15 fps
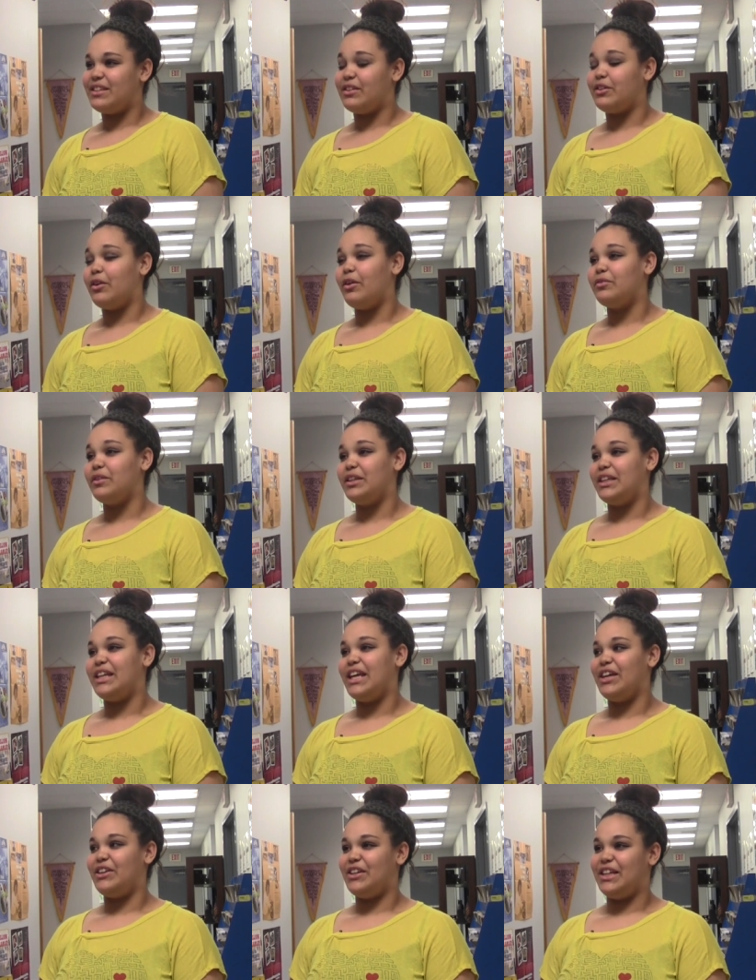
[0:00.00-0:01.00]
They're all really
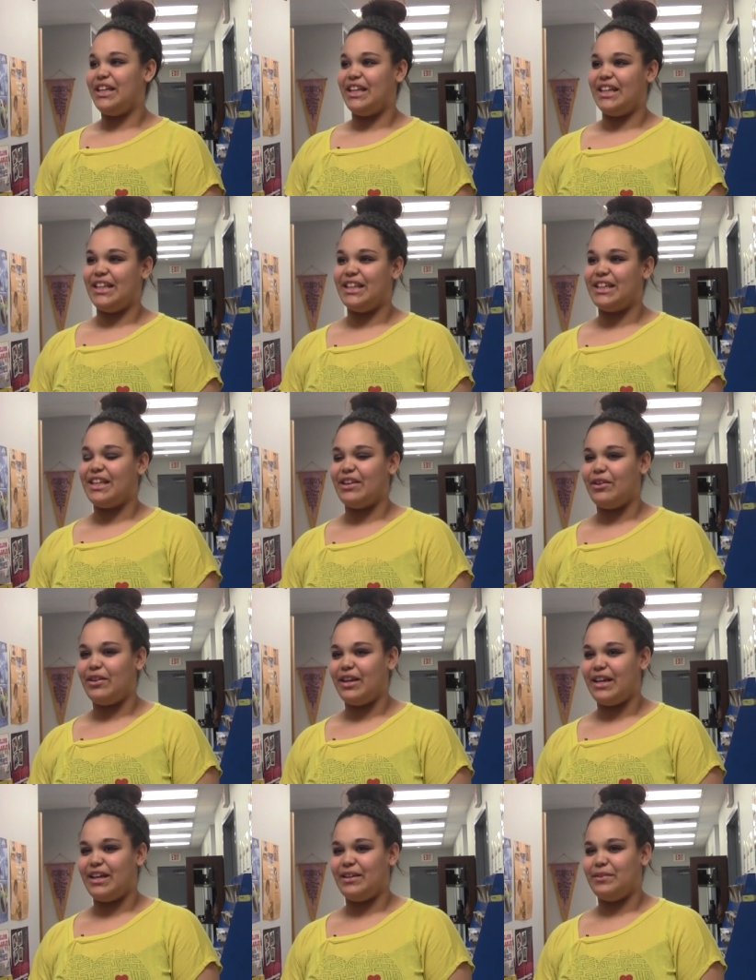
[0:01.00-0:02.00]
caring. They
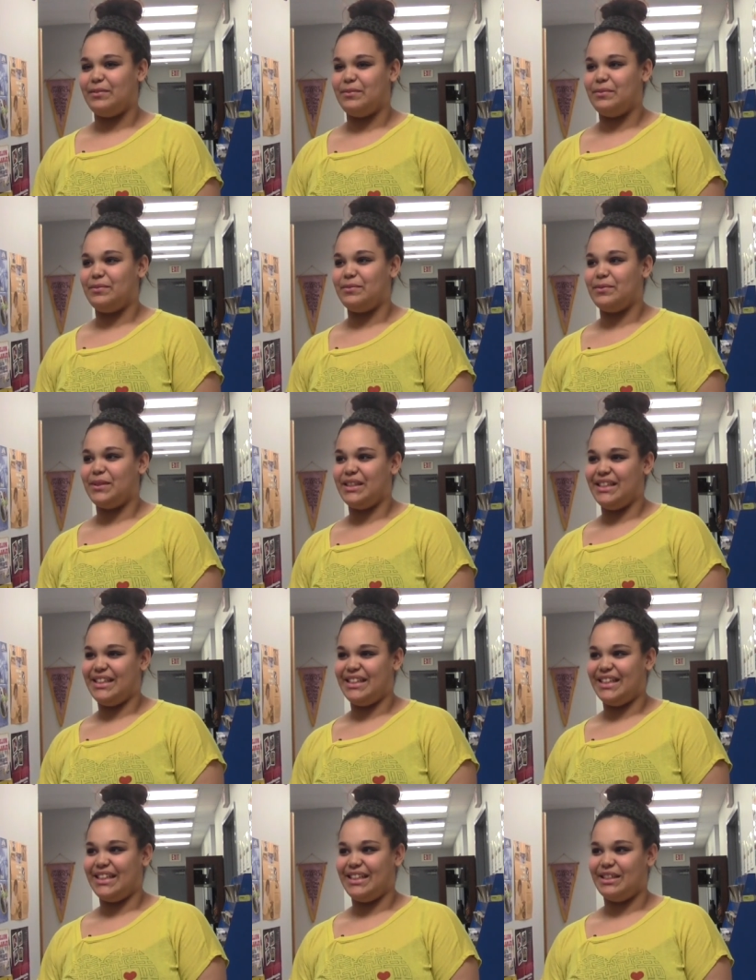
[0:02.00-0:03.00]
all have
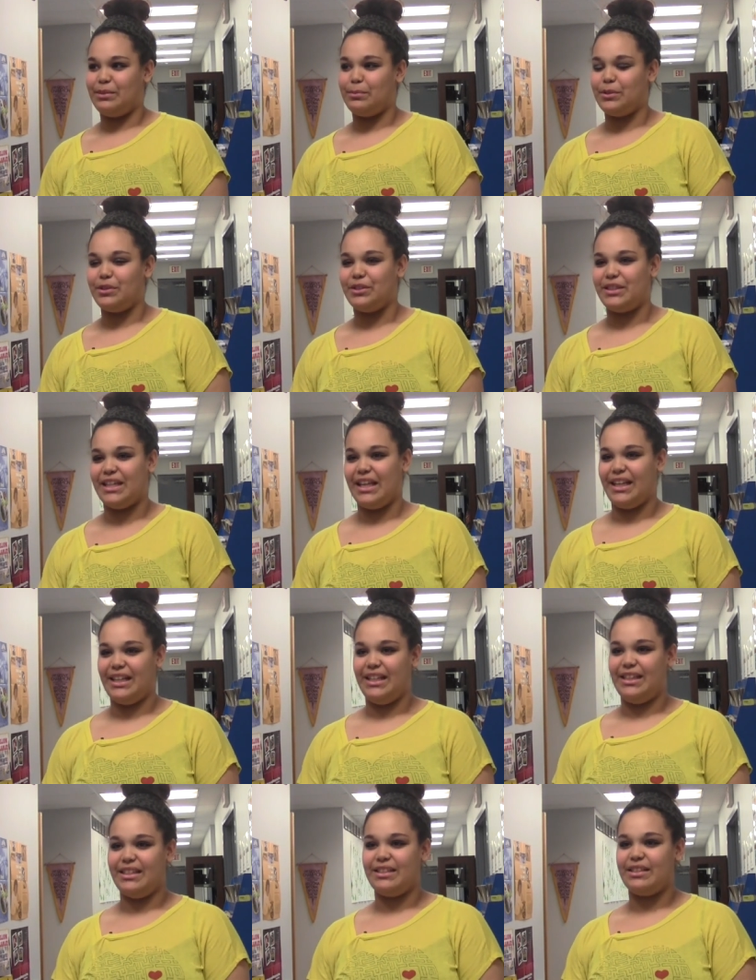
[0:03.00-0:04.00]
really nice
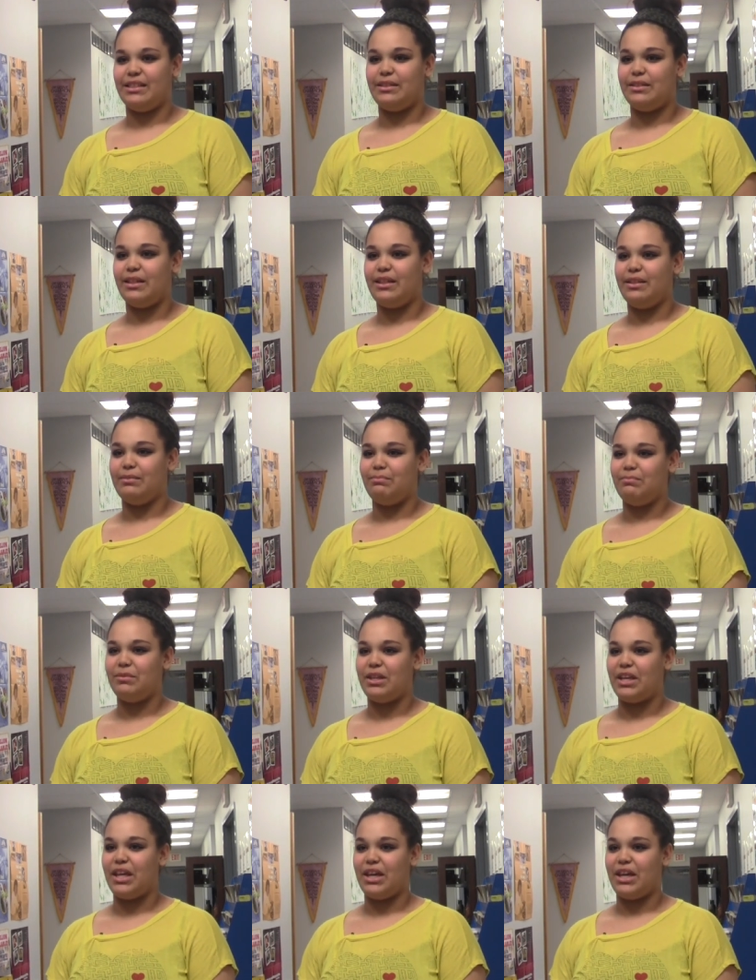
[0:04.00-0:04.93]
personalities and they